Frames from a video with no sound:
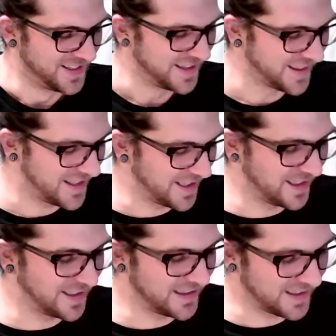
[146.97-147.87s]

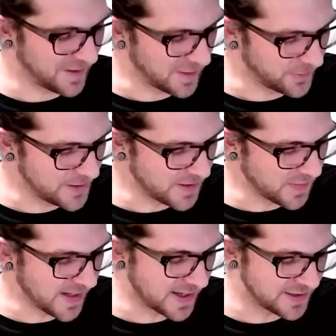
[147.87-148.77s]
the recent
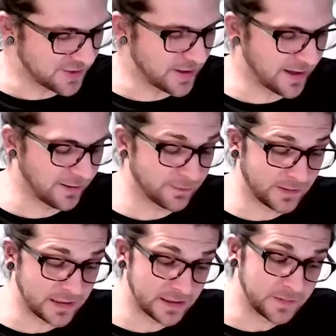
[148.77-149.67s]
past, you have
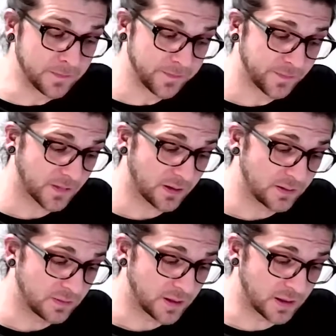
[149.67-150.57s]
the
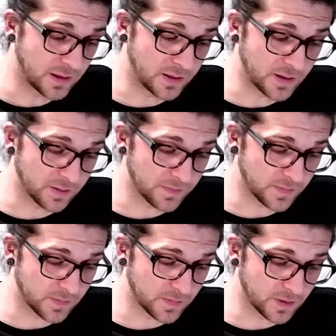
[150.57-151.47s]
uh,
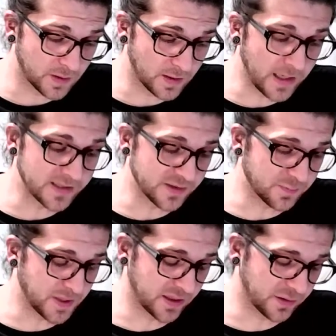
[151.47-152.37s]
Ace
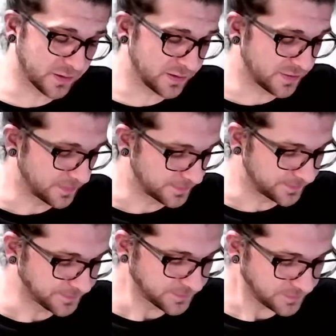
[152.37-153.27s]
of Pentacles
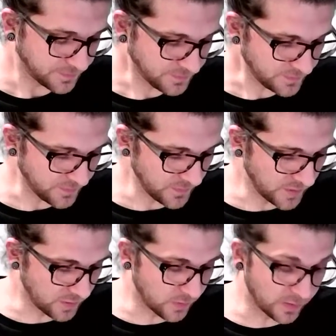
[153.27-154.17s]

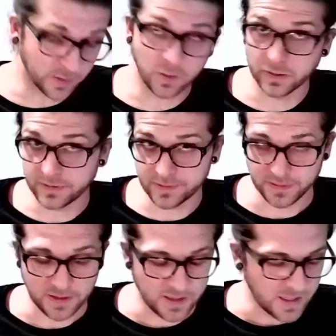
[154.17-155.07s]
or coins.
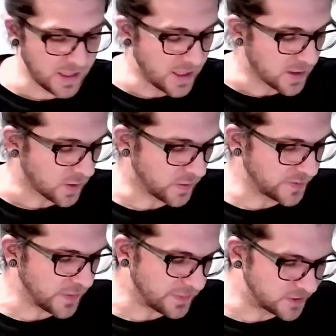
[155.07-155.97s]

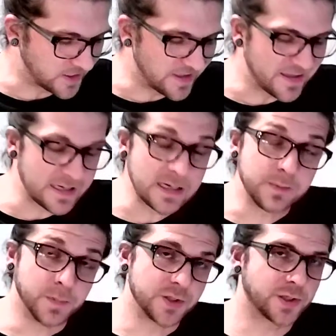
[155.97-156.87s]
Coins represent the
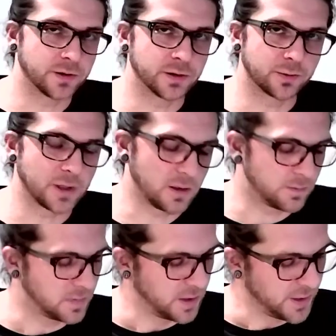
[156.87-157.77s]
material
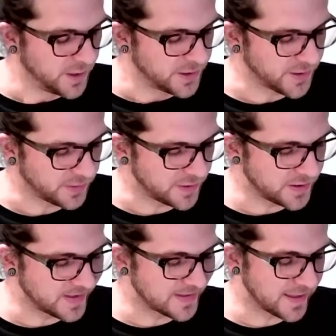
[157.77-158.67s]
realm. So this
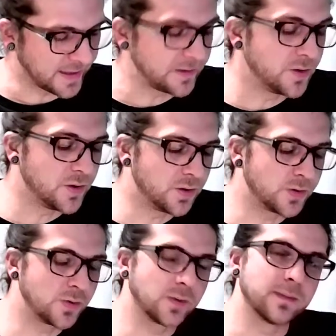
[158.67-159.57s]
is a
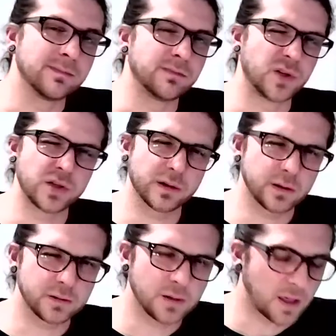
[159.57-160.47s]
new
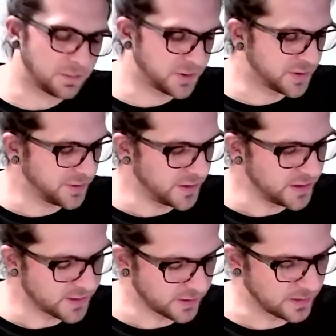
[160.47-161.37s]
material opportunity.
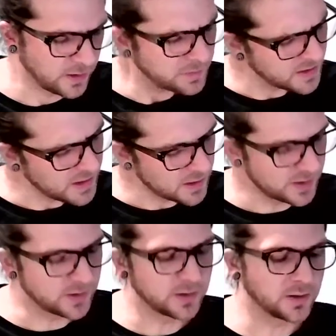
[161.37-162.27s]
So it could be that
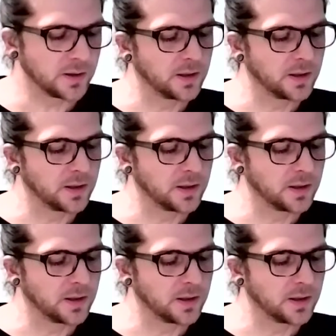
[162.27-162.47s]
you're